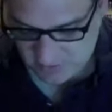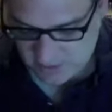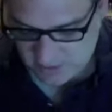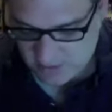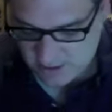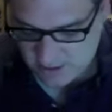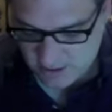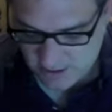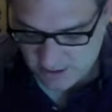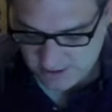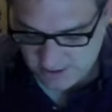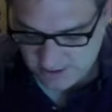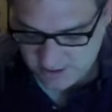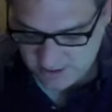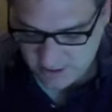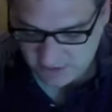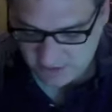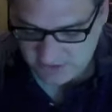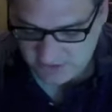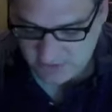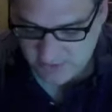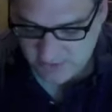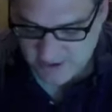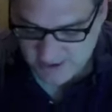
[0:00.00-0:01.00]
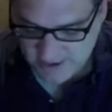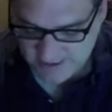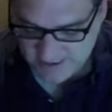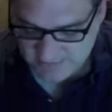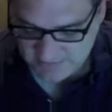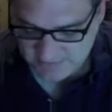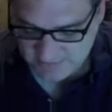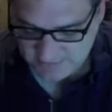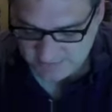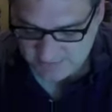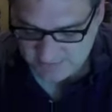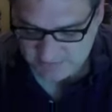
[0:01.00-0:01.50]
It also
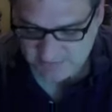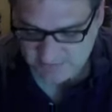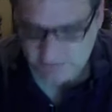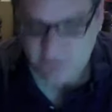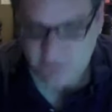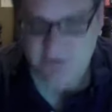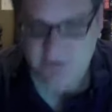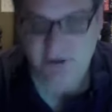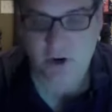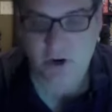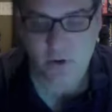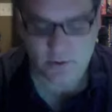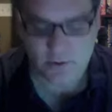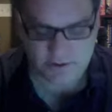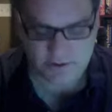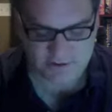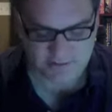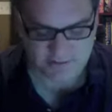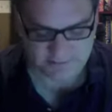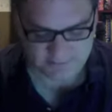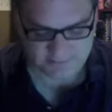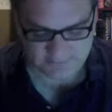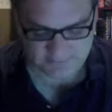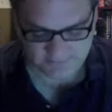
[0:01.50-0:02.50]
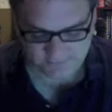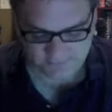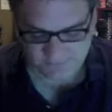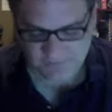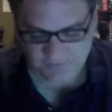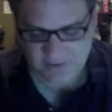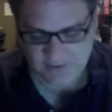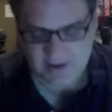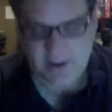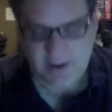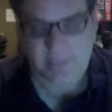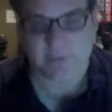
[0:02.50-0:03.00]
has these little tokens.
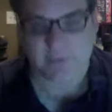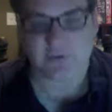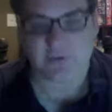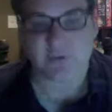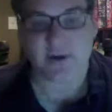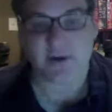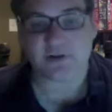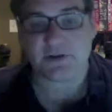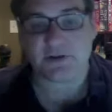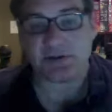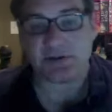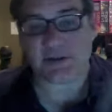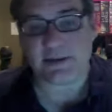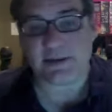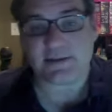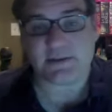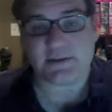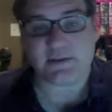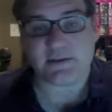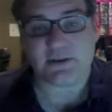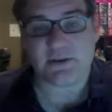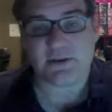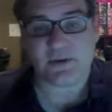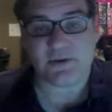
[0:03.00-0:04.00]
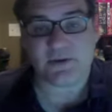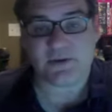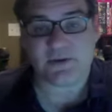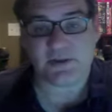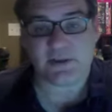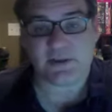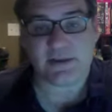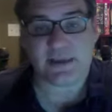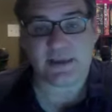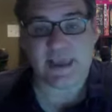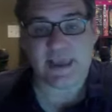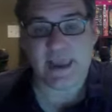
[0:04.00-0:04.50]
And the treasure chest is used in
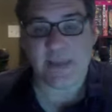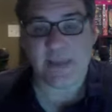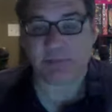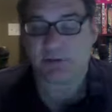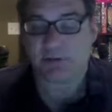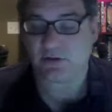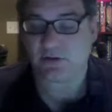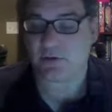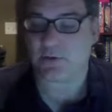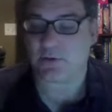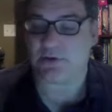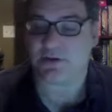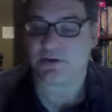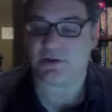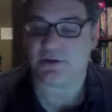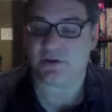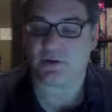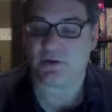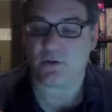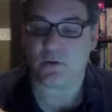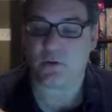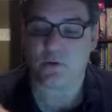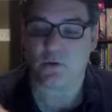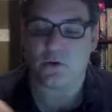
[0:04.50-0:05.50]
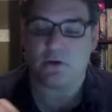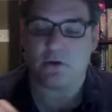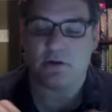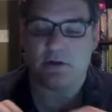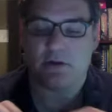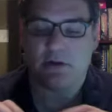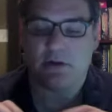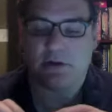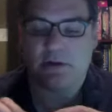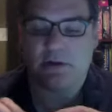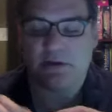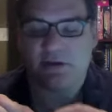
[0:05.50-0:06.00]
the game too, which is cool.
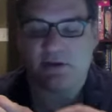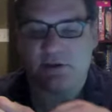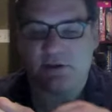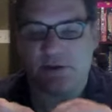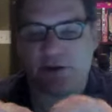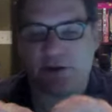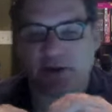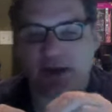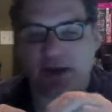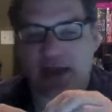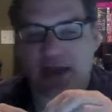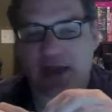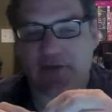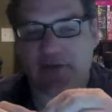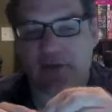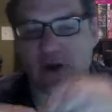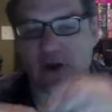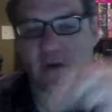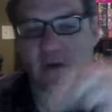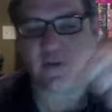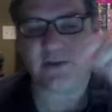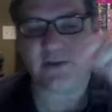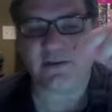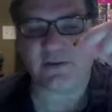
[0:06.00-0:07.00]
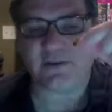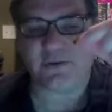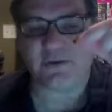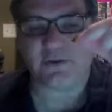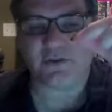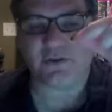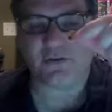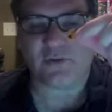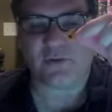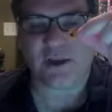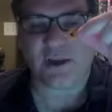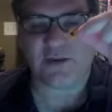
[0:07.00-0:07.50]
So you're going to have all these little
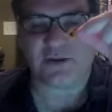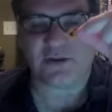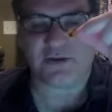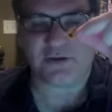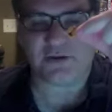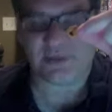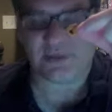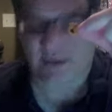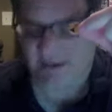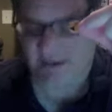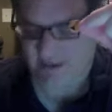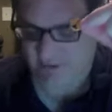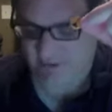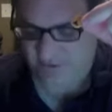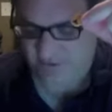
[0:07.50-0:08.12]
treasures, like here's a